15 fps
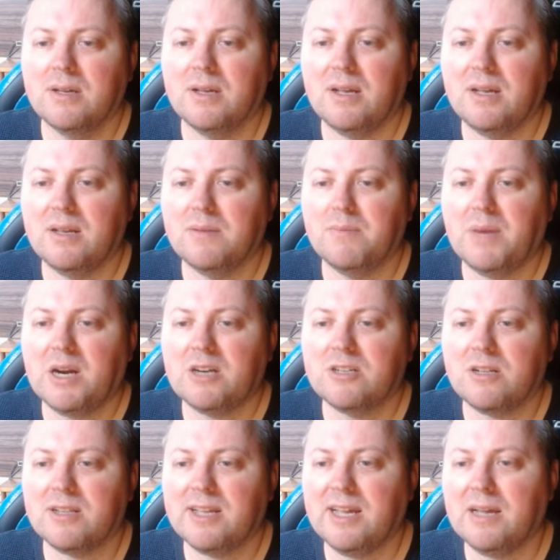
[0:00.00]
in
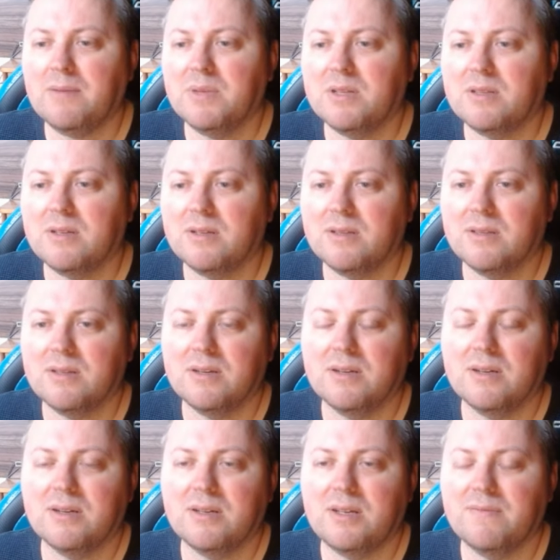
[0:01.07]
Marshall Gambit, in
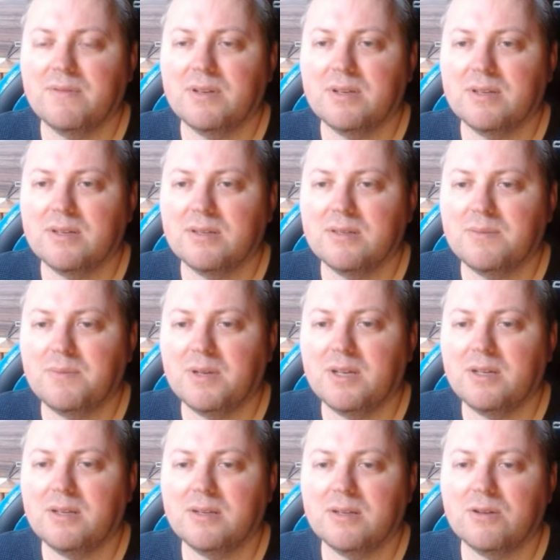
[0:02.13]
even
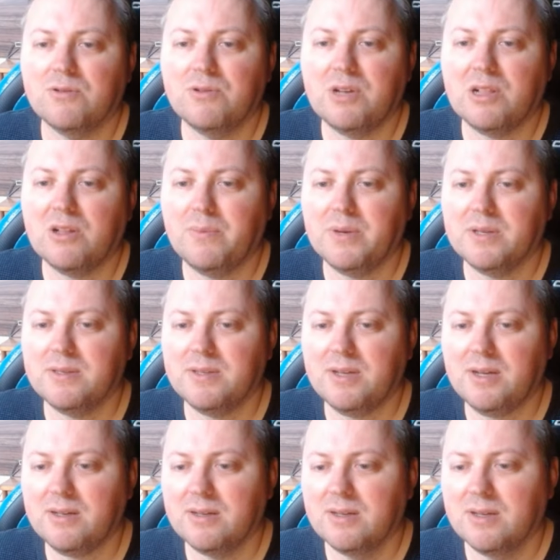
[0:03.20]
in Ruy Lopez,
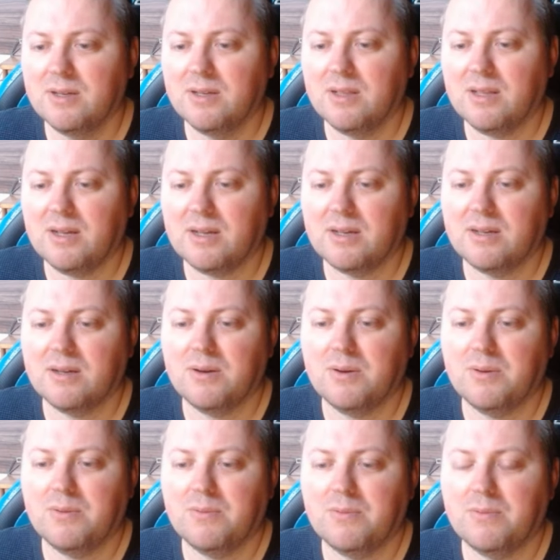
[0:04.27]
yeah? Like
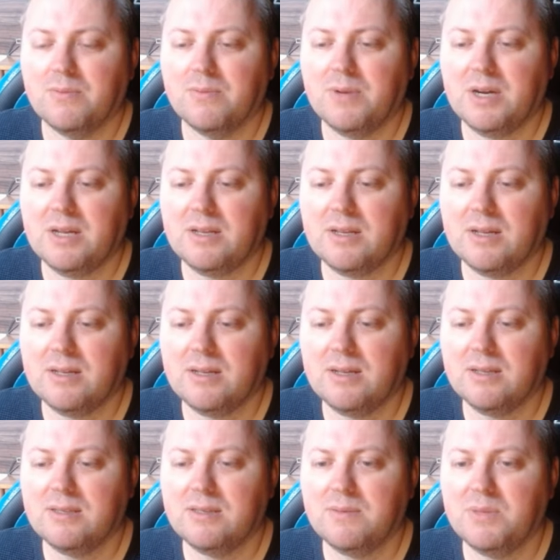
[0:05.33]
white
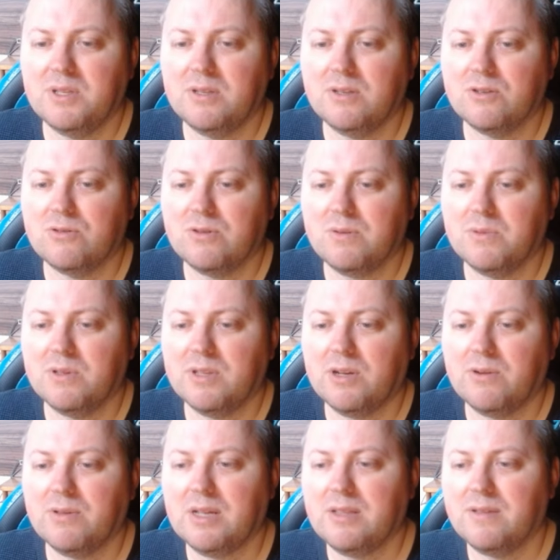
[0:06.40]
gets a bit in trouble
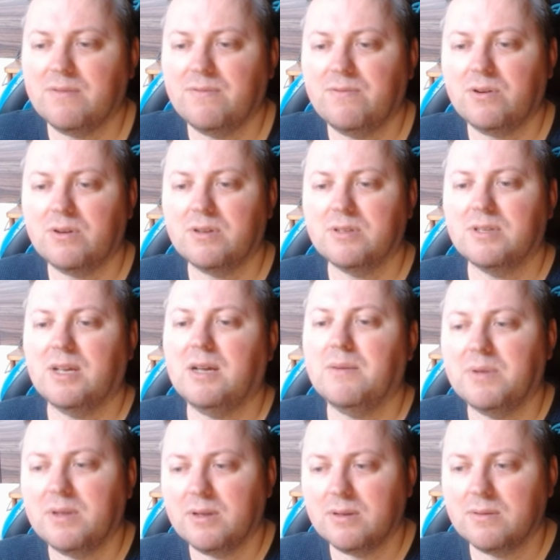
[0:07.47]
now. Knight f4 is
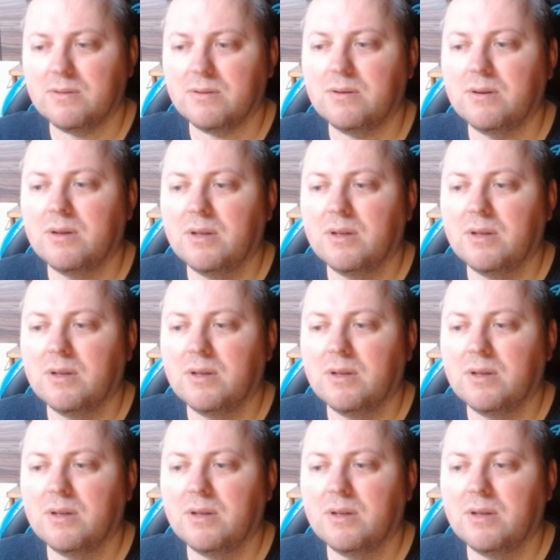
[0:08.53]
happening, so